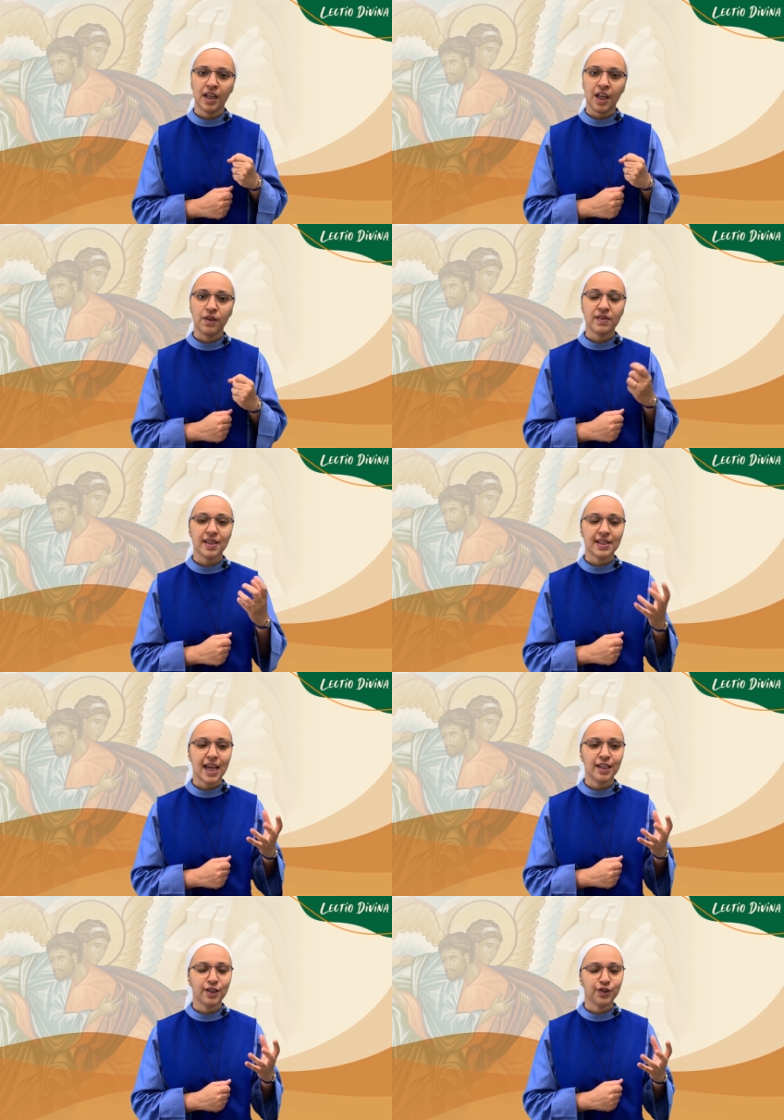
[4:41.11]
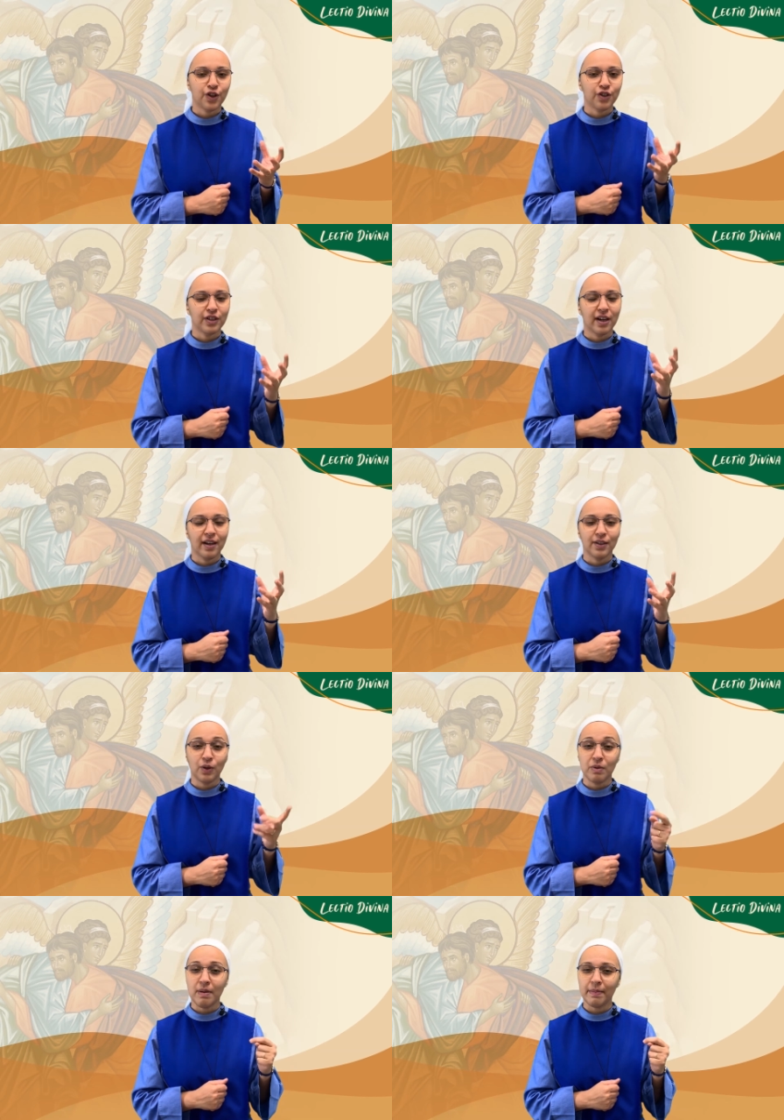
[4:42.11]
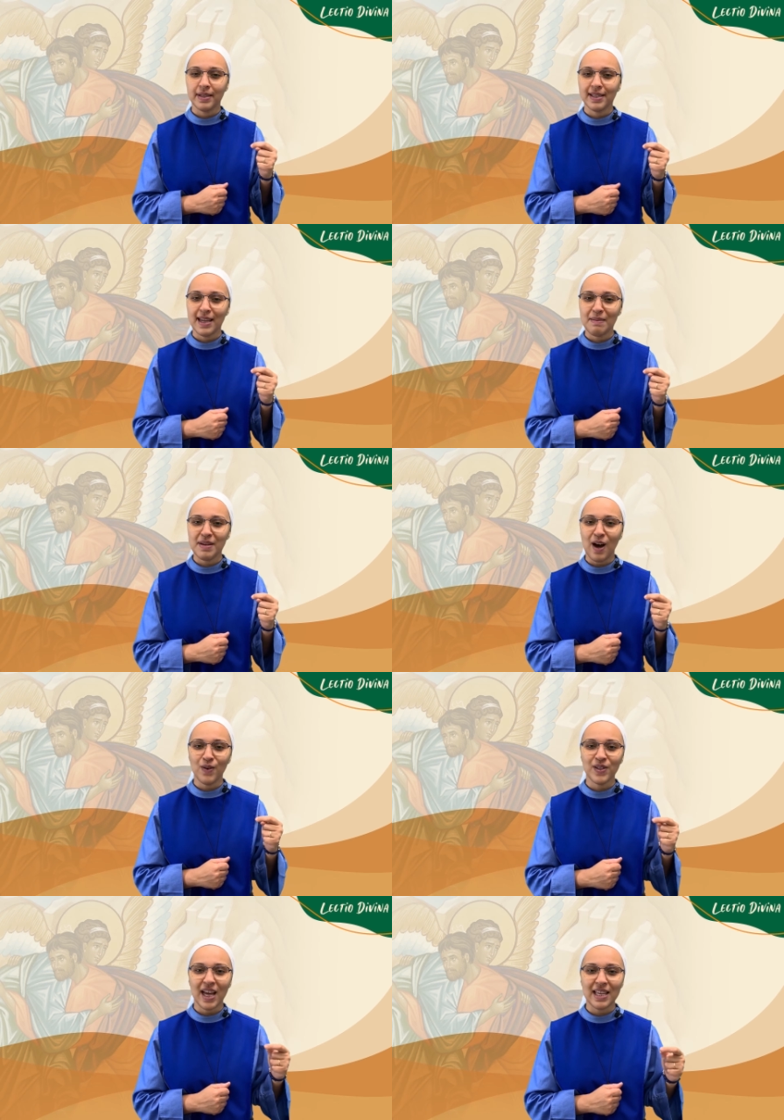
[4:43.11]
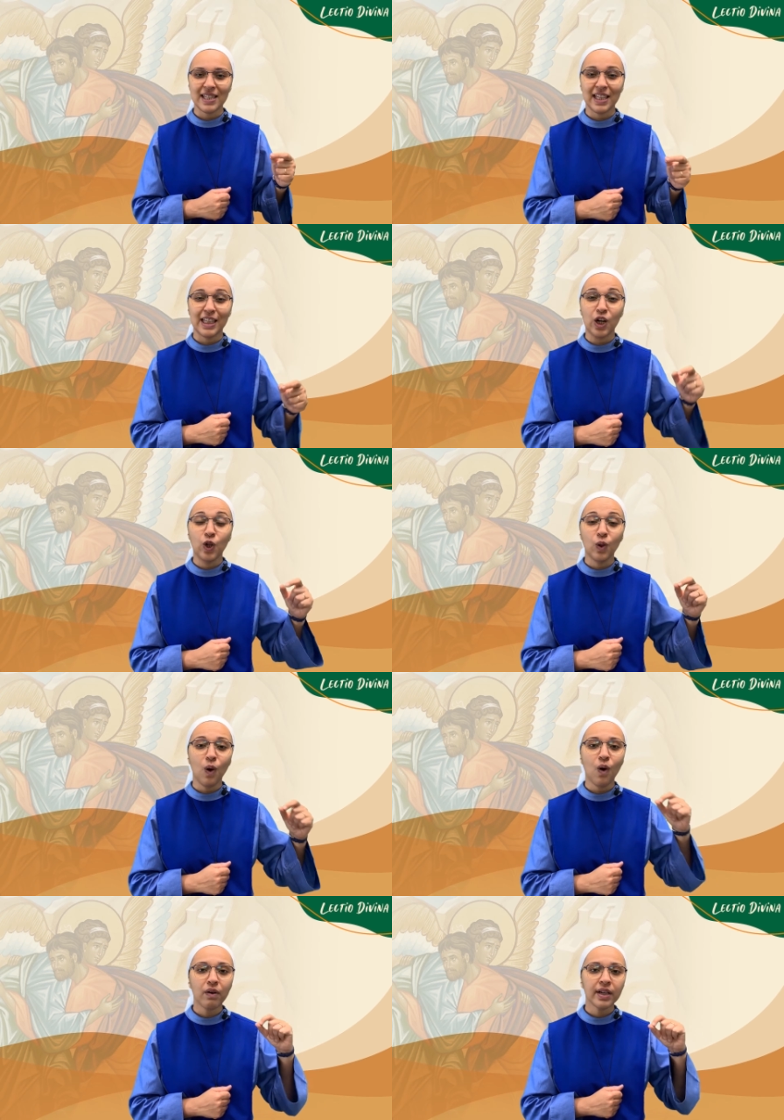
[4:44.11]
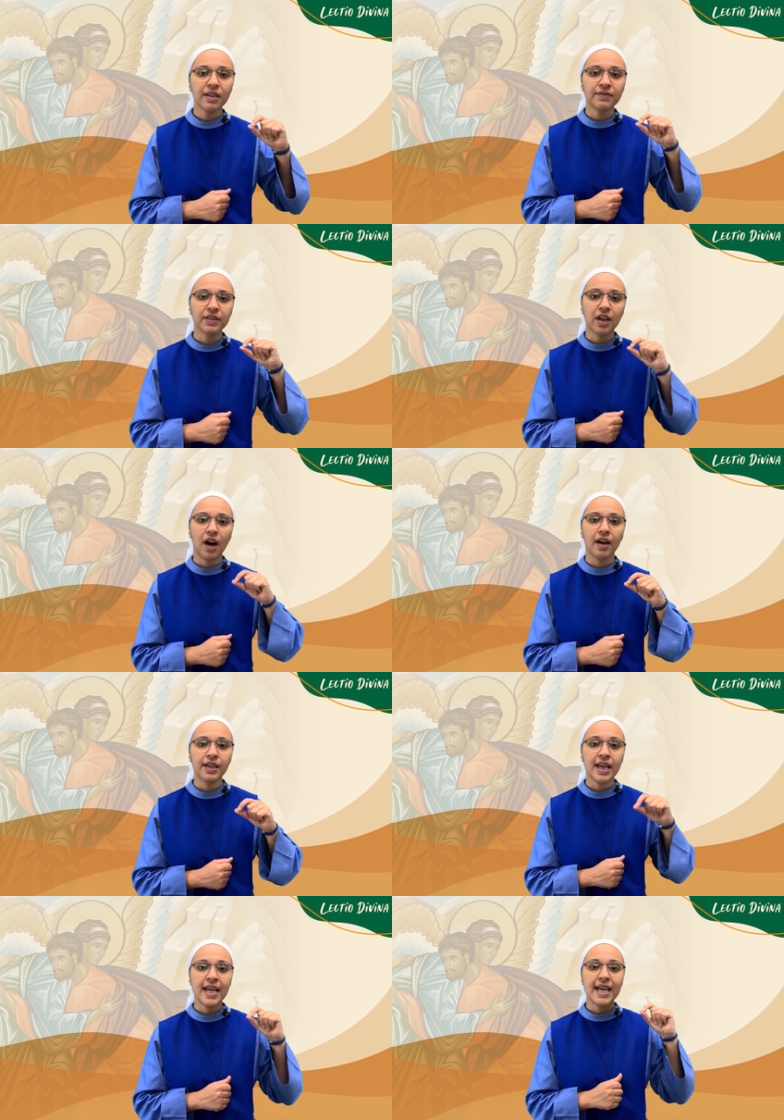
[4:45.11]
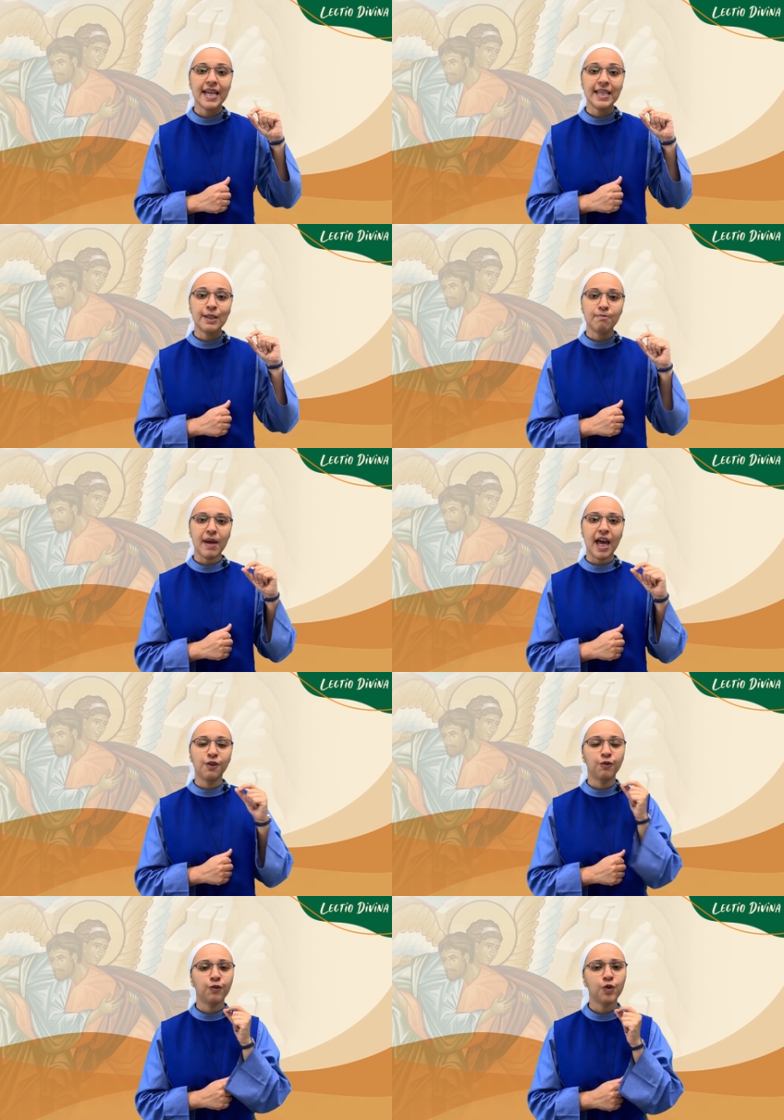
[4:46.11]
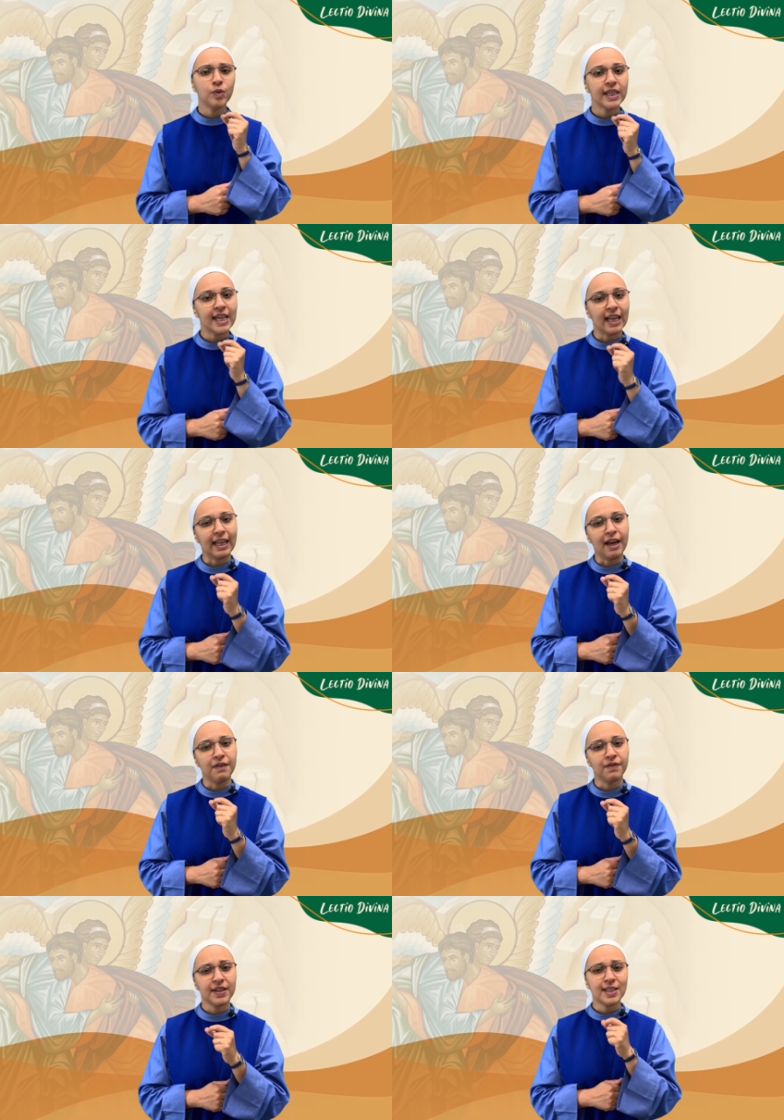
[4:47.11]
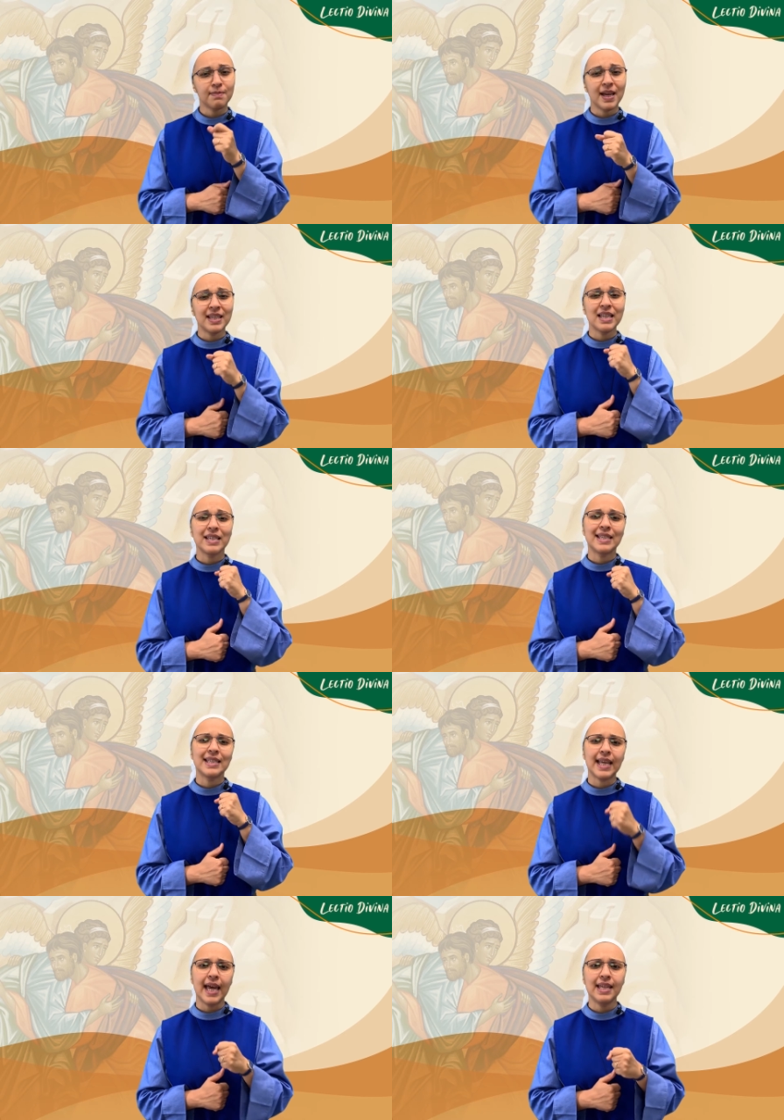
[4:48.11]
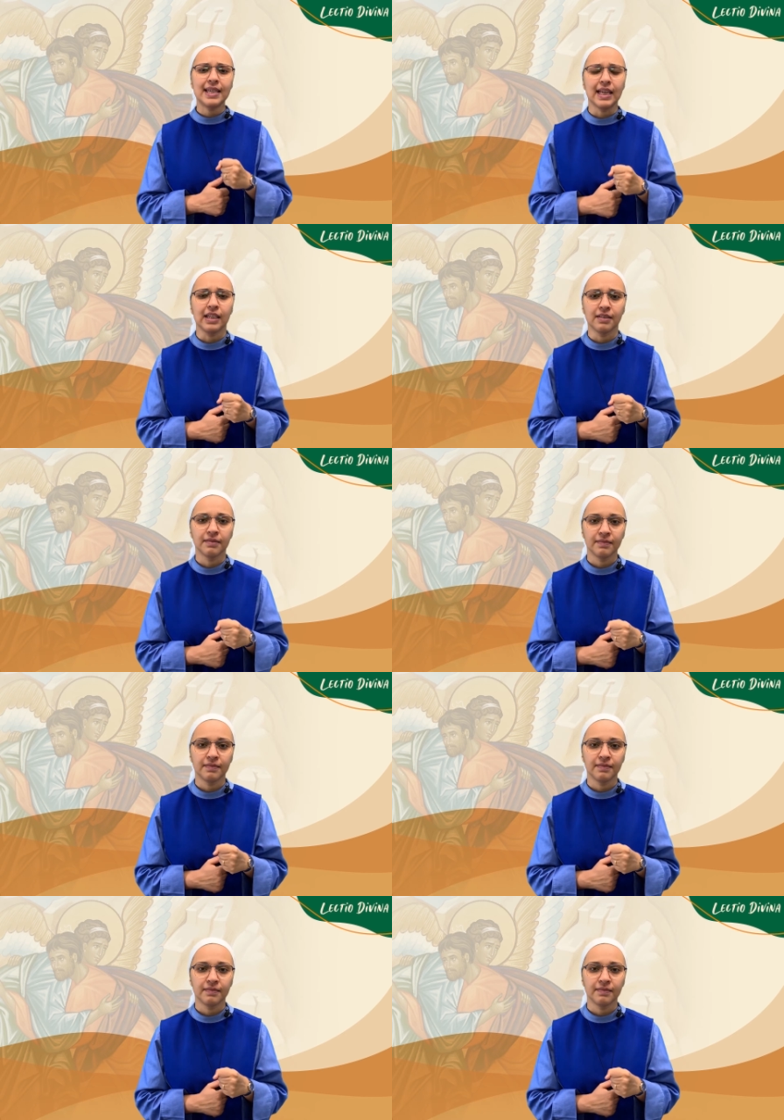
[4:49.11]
There is a saint in the church that I don't remember his name now, says that the glory of God is man fully alive, is man standing.